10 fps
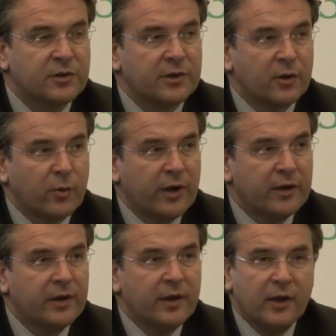So, in a
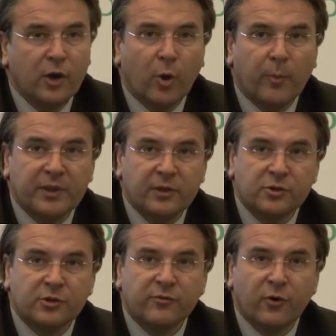way,
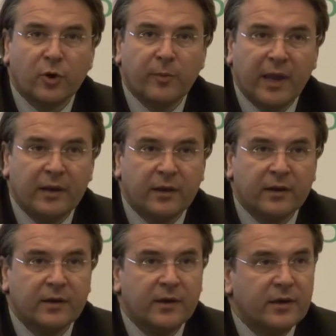competition for
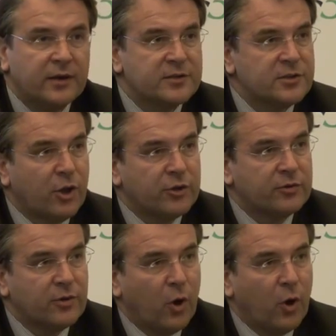Romania is not